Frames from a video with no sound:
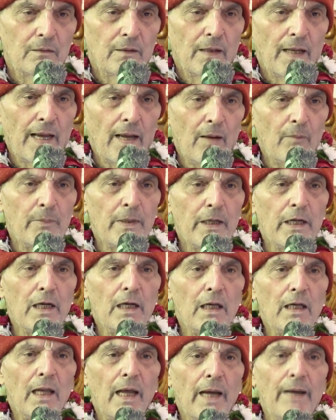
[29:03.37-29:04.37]
How many
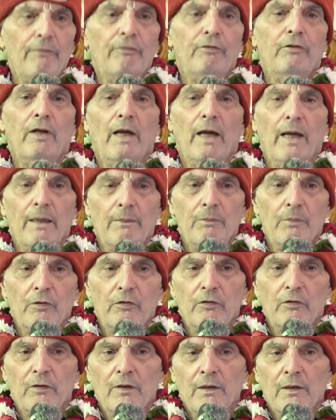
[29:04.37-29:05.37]

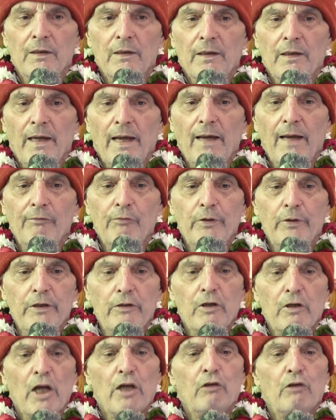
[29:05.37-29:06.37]
lifetimes have
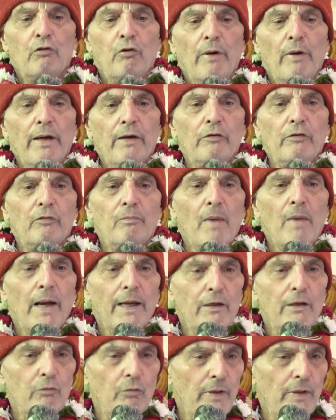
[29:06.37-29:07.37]
we
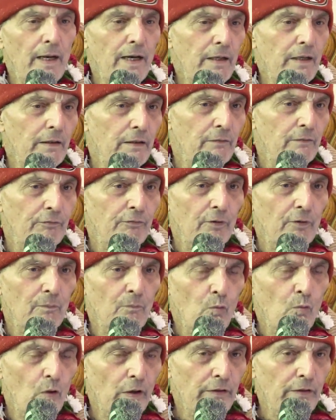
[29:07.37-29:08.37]
transmigrated
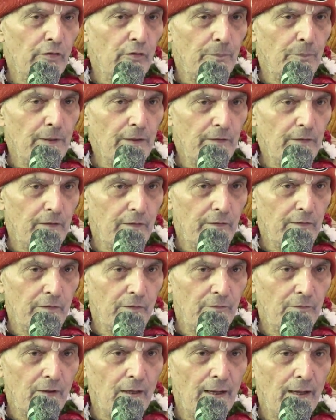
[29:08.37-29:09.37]
from one species
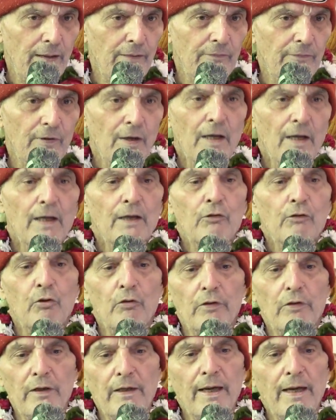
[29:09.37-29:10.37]
of life to
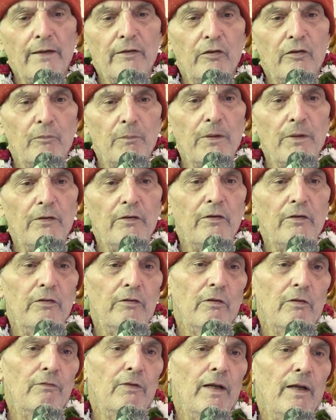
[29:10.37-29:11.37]
the next
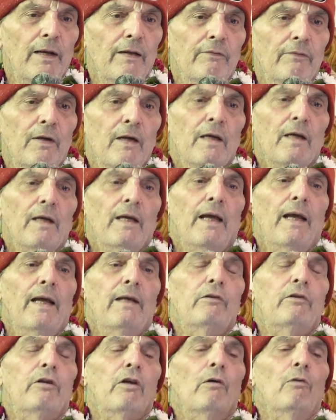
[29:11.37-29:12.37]
species of life
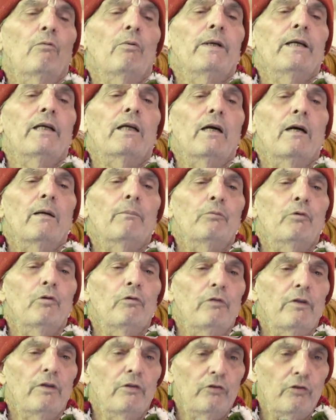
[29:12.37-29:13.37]
until we come to
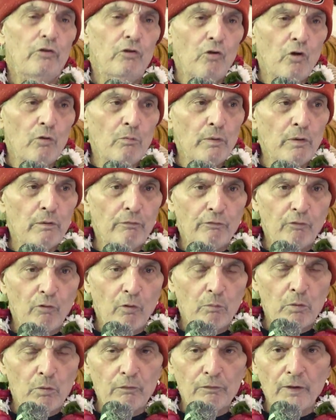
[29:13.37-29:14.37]
this human
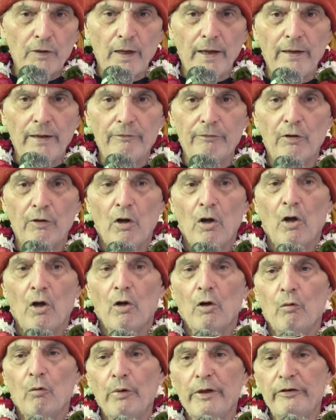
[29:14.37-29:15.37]
form of life
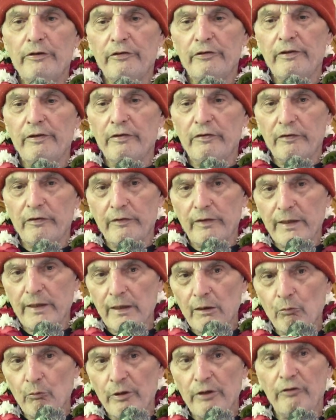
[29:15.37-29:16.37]
which
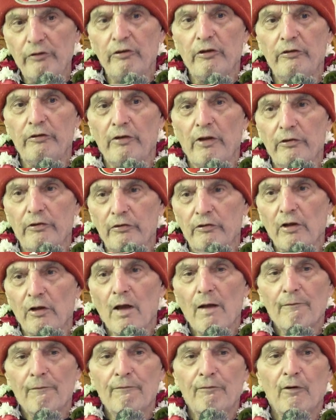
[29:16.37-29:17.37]
distinguishes us
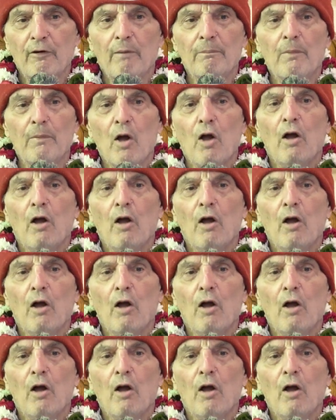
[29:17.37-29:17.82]
from